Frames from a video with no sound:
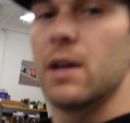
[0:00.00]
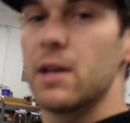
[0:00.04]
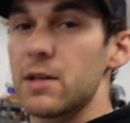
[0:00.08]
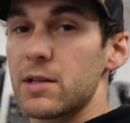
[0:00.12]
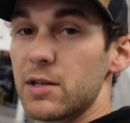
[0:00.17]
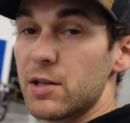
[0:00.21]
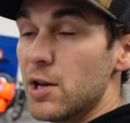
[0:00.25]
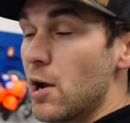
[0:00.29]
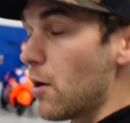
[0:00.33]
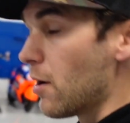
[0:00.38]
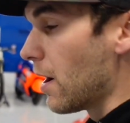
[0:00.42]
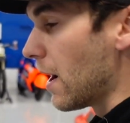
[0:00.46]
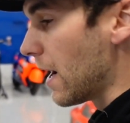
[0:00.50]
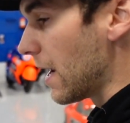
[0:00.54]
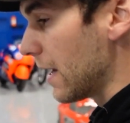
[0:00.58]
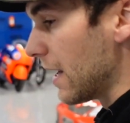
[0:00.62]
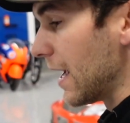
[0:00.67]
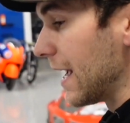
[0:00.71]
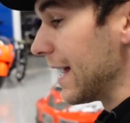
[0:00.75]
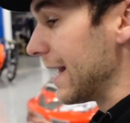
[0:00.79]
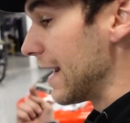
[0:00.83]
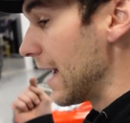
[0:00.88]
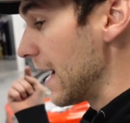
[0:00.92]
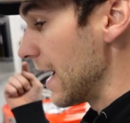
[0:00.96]
So
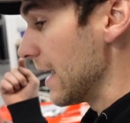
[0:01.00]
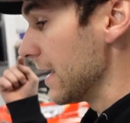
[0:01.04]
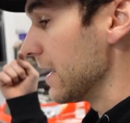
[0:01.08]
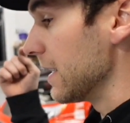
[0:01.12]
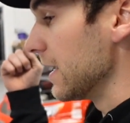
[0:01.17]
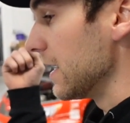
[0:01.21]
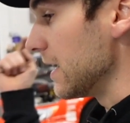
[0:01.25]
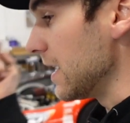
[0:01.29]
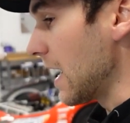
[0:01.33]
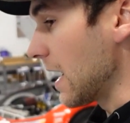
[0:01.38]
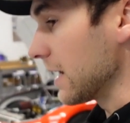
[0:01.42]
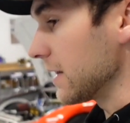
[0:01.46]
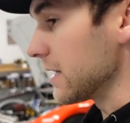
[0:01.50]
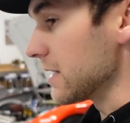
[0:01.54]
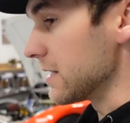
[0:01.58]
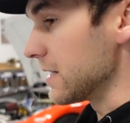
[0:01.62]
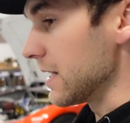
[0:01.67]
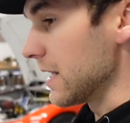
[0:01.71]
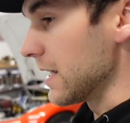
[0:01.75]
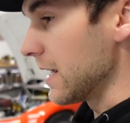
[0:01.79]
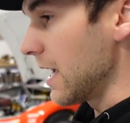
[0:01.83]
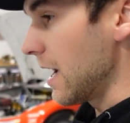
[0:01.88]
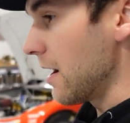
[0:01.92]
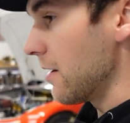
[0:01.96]
Noah and I gonna yank
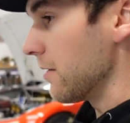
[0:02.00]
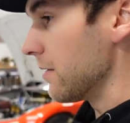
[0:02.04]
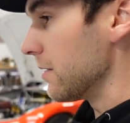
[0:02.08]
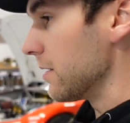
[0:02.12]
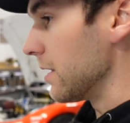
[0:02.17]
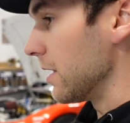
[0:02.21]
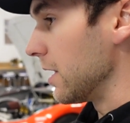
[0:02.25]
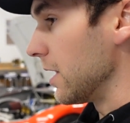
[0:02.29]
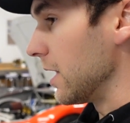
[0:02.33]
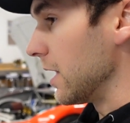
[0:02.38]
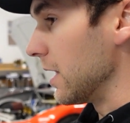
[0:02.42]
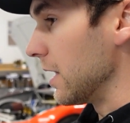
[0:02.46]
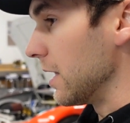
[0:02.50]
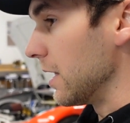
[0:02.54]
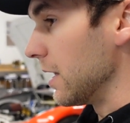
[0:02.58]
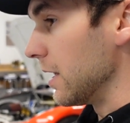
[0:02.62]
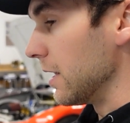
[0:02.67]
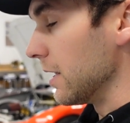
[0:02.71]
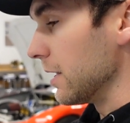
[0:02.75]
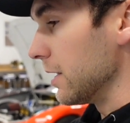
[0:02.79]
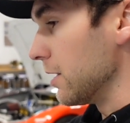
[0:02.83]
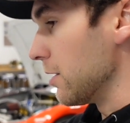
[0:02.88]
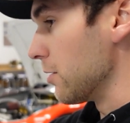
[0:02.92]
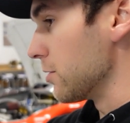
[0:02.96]
this thing out,
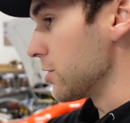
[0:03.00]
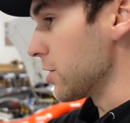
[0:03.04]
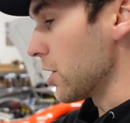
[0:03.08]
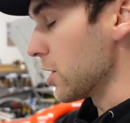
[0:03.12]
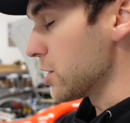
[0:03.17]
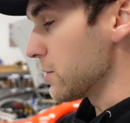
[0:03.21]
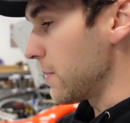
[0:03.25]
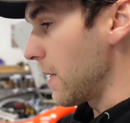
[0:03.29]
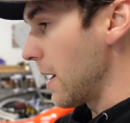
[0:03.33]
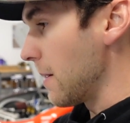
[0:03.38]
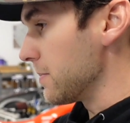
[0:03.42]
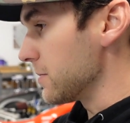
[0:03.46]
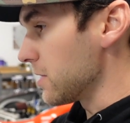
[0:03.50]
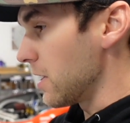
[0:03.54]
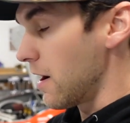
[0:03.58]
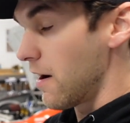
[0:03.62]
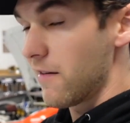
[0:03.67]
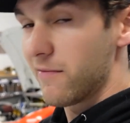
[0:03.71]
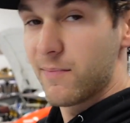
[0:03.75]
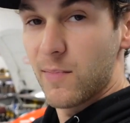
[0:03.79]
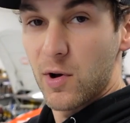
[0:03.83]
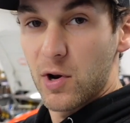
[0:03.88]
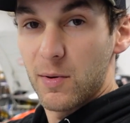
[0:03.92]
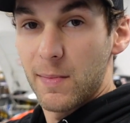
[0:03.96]
charge pipes
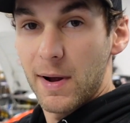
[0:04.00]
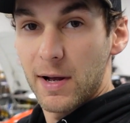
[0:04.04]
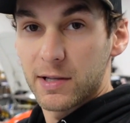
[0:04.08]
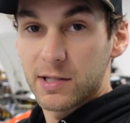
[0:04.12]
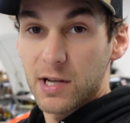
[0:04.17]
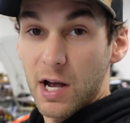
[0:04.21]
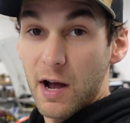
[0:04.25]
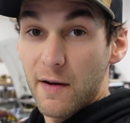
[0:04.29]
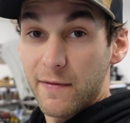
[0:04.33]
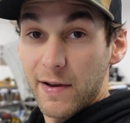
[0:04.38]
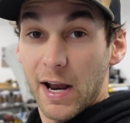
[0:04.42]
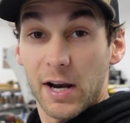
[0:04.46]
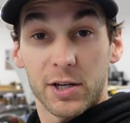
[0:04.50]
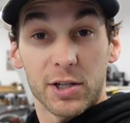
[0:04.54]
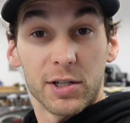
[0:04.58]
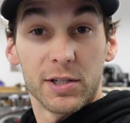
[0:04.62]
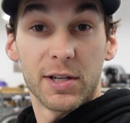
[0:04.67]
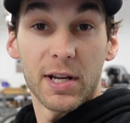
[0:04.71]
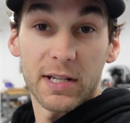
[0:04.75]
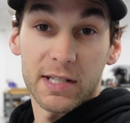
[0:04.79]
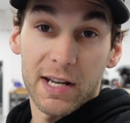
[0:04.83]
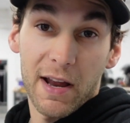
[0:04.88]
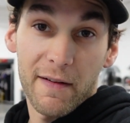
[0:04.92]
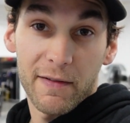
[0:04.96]
off, motor mounts off. It
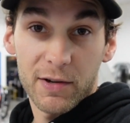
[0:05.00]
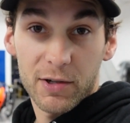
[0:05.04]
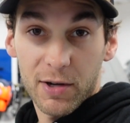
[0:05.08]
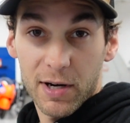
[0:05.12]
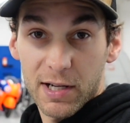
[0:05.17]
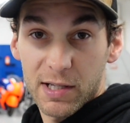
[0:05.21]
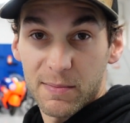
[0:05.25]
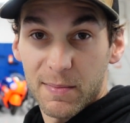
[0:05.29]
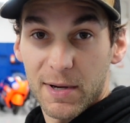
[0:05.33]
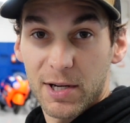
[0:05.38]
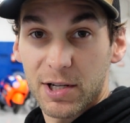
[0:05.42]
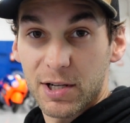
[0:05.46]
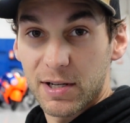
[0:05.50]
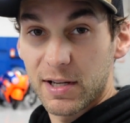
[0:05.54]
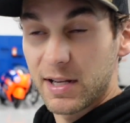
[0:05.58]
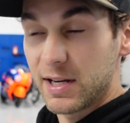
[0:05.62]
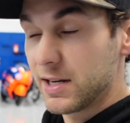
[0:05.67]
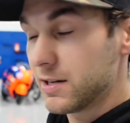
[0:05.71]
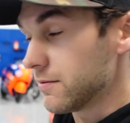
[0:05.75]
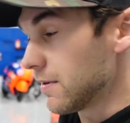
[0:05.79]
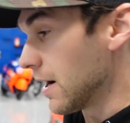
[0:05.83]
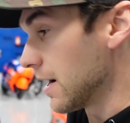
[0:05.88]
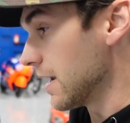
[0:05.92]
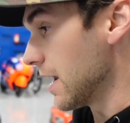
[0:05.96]
actually doesn't have a transmission
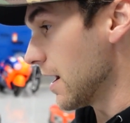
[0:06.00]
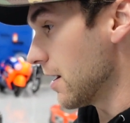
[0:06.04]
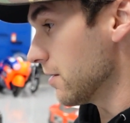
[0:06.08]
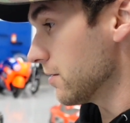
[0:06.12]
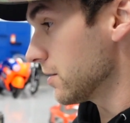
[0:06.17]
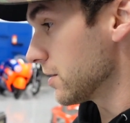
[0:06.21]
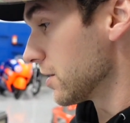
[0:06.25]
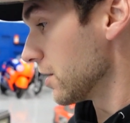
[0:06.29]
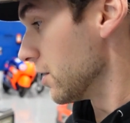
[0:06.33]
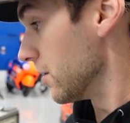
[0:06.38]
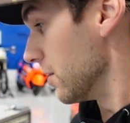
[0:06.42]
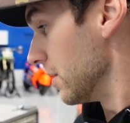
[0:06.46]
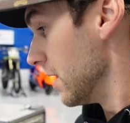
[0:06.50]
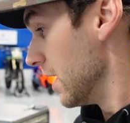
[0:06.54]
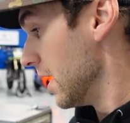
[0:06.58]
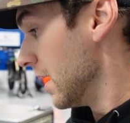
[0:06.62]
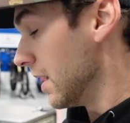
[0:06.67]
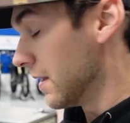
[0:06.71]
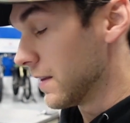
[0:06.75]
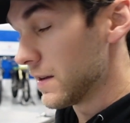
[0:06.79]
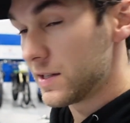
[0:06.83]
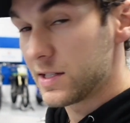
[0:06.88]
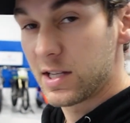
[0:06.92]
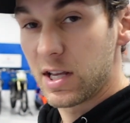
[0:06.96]
in it right now, so
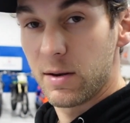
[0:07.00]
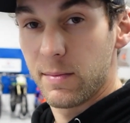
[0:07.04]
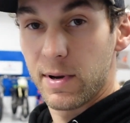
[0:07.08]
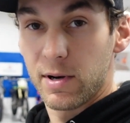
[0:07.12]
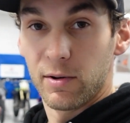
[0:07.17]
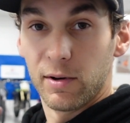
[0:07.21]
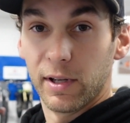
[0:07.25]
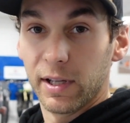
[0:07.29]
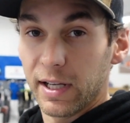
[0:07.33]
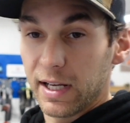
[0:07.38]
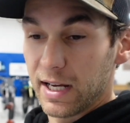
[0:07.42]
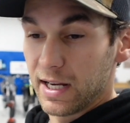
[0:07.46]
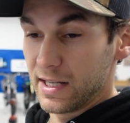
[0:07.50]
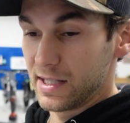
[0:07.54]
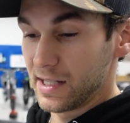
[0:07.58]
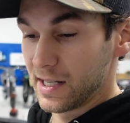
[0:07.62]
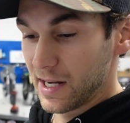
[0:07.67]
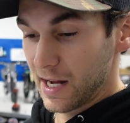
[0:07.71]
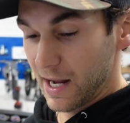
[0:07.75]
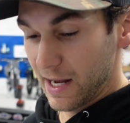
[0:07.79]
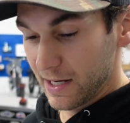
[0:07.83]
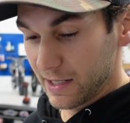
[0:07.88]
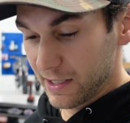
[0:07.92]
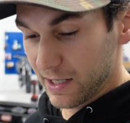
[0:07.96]
this is gonna be really
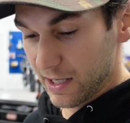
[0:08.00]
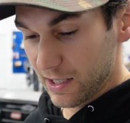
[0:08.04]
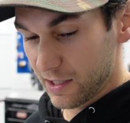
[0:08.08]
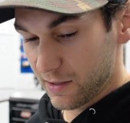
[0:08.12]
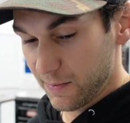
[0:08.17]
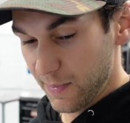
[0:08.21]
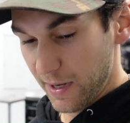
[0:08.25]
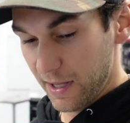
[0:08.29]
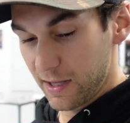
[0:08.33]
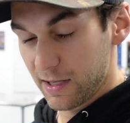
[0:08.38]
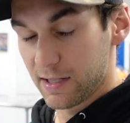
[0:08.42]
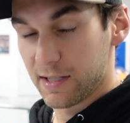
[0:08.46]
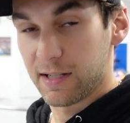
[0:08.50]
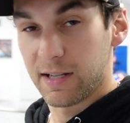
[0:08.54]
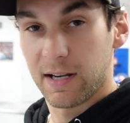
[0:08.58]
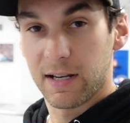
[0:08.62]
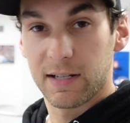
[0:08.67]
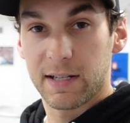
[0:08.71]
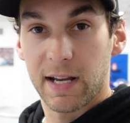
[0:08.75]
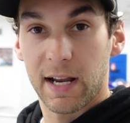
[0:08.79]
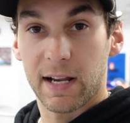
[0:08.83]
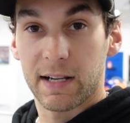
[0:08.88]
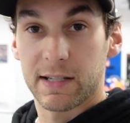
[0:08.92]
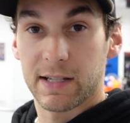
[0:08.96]
easy. I anticipate this is
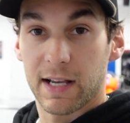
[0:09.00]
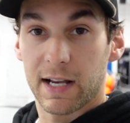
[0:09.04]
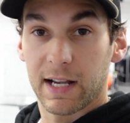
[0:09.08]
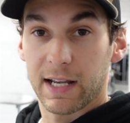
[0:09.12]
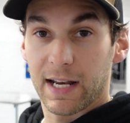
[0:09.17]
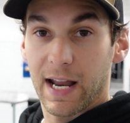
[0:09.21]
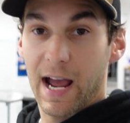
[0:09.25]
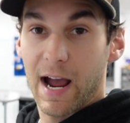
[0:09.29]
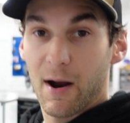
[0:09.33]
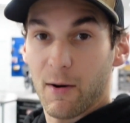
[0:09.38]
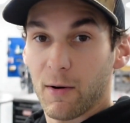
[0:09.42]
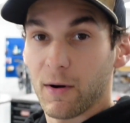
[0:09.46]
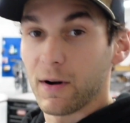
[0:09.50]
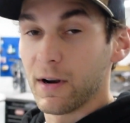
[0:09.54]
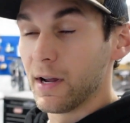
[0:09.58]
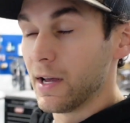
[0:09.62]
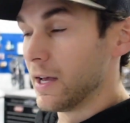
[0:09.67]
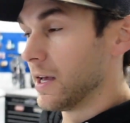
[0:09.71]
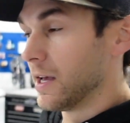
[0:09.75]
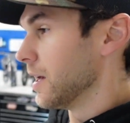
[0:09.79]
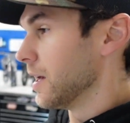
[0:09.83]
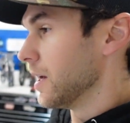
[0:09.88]
gonna take us like an hour.